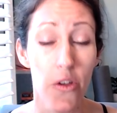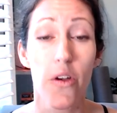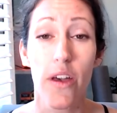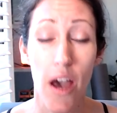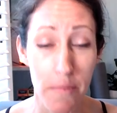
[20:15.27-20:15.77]

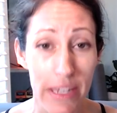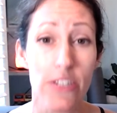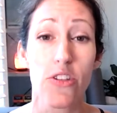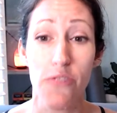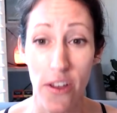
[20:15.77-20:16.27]
coming
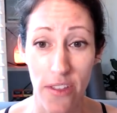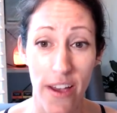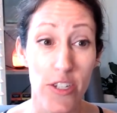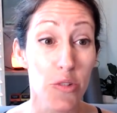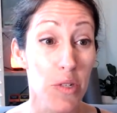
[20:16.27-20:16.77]
to the front
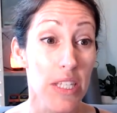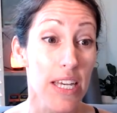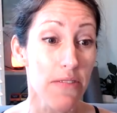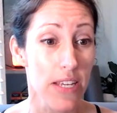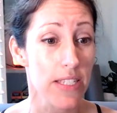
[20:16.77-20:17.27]
line to
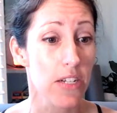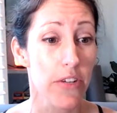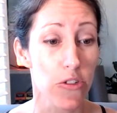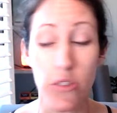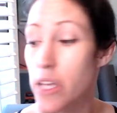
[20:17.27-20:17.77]
relieve these
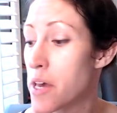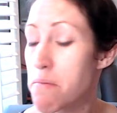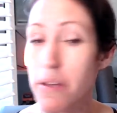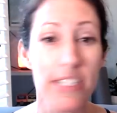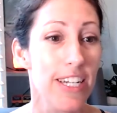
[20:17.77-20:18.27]
individuals,
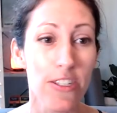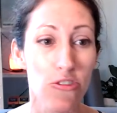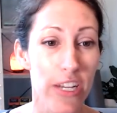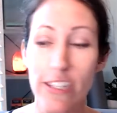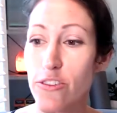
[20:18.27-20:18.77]
but it doesn't
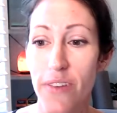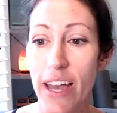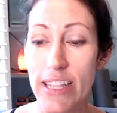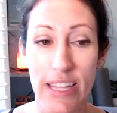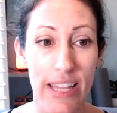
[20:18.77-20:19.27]
change the
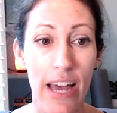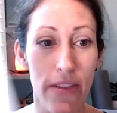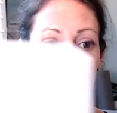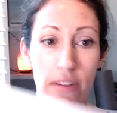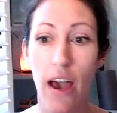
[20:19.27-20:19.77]
fact that now
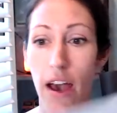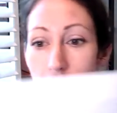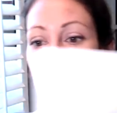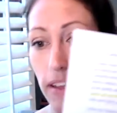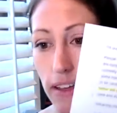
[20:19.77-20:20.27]
they've
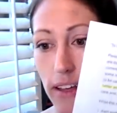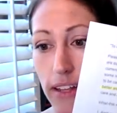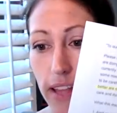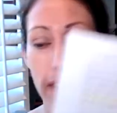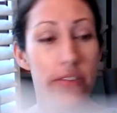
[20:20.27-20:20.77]
got
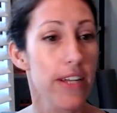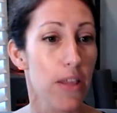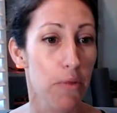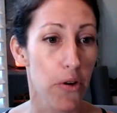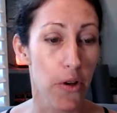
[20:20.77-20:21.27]
life and
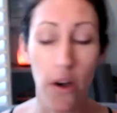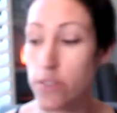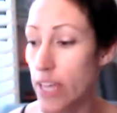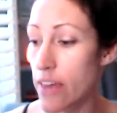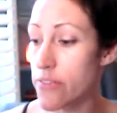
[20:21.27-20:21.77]
death protocols
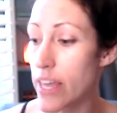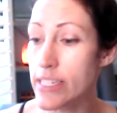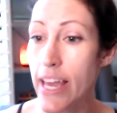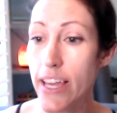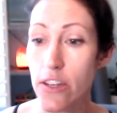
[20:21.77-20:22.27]
and they
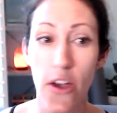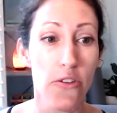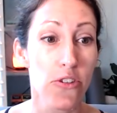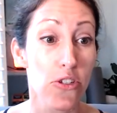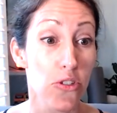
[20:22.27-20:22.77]
take an
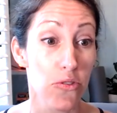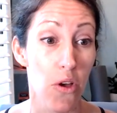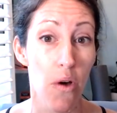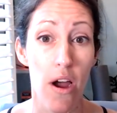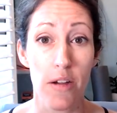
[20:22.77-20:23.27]
oath to do no
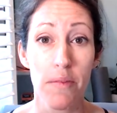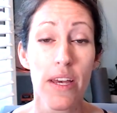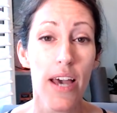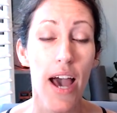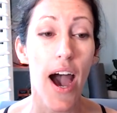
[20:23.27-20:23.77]
harm.
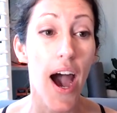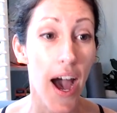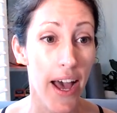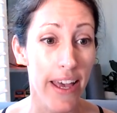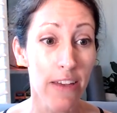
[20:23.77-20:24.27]

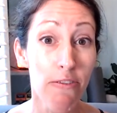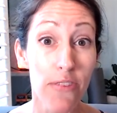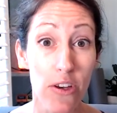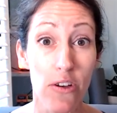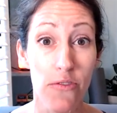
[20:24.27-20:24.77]
I
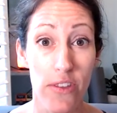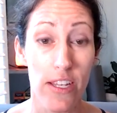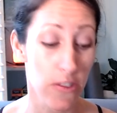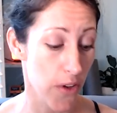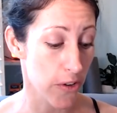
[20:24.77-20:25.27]
feel for
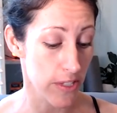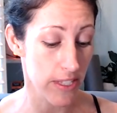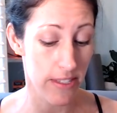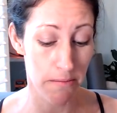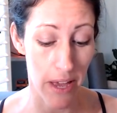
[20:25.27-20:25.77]
these
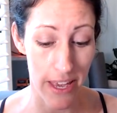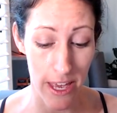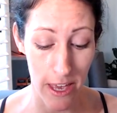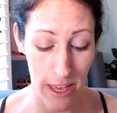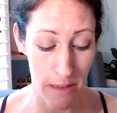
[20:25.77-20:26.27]
folks.
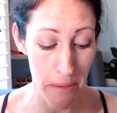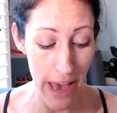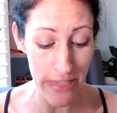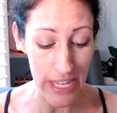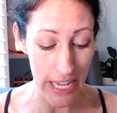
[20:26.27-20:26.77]
My
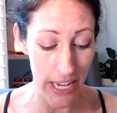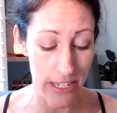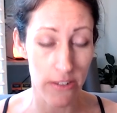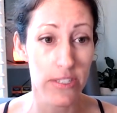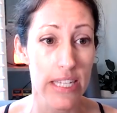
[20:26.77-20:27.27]
empathic kind
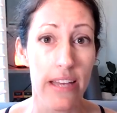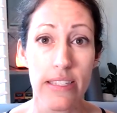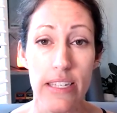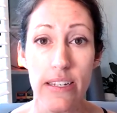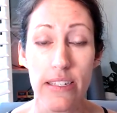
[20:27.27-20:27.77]
of
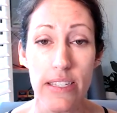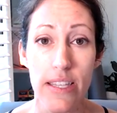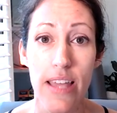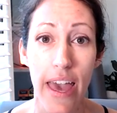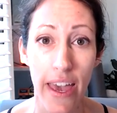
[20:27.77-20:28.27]
sense is
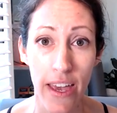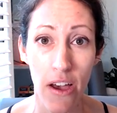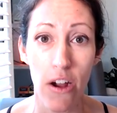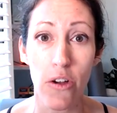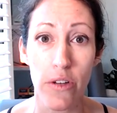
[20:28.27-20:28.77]
they
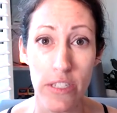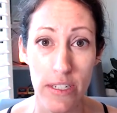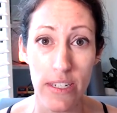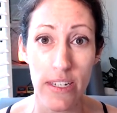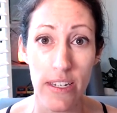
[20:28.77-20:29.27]
are going to
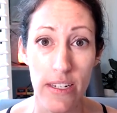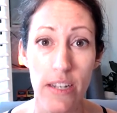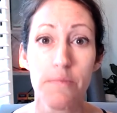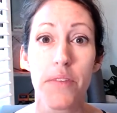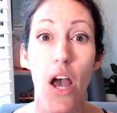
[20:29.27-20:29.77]
need
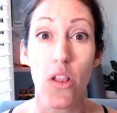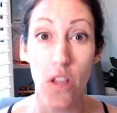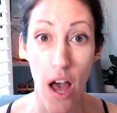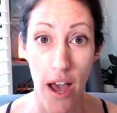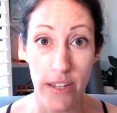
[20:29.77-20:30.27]
a
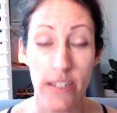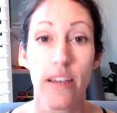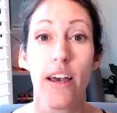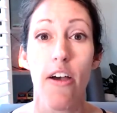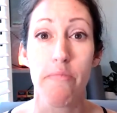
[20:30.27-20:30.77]
lot
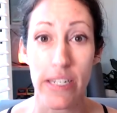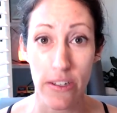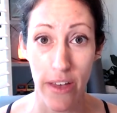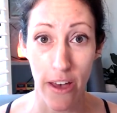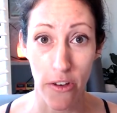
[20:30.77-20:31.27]
of
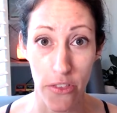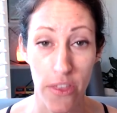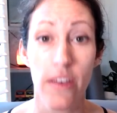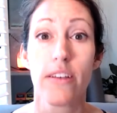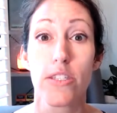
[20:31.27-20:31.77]
mental health
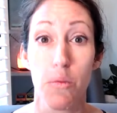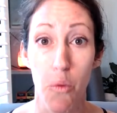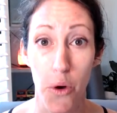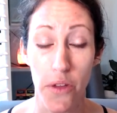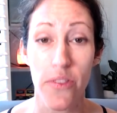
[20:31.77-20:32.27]

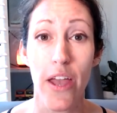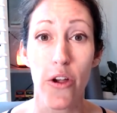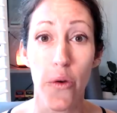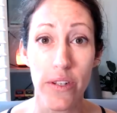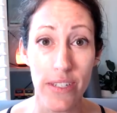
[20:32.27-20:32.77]
support. They are
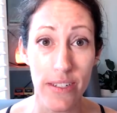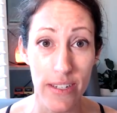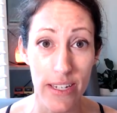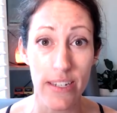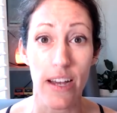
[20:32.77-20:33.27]
going to
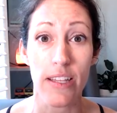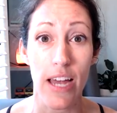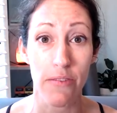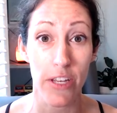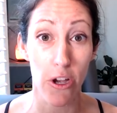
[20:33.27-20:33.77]
need a lot
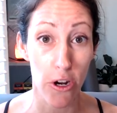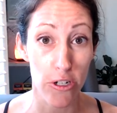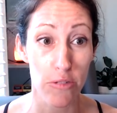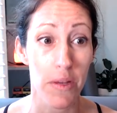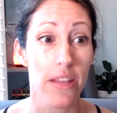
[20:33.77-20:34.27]
of
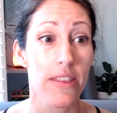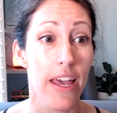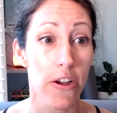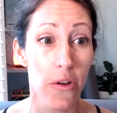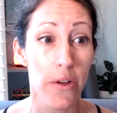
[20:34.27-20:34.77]
encouragement. They
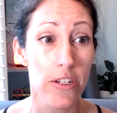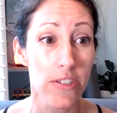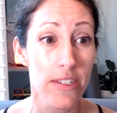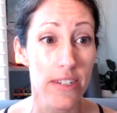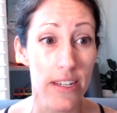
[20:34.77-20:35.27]
are going
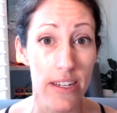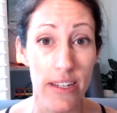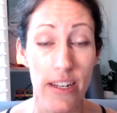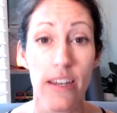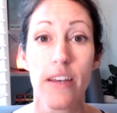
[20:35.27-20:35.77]
to
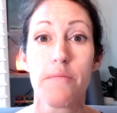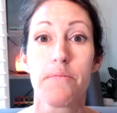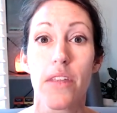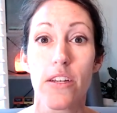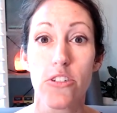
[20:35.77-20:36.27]
need
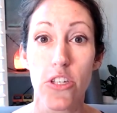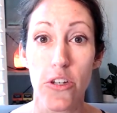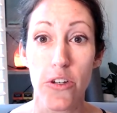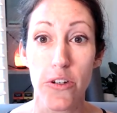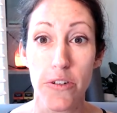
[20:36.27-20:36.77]

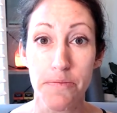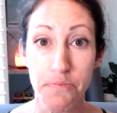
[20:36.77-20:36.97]
to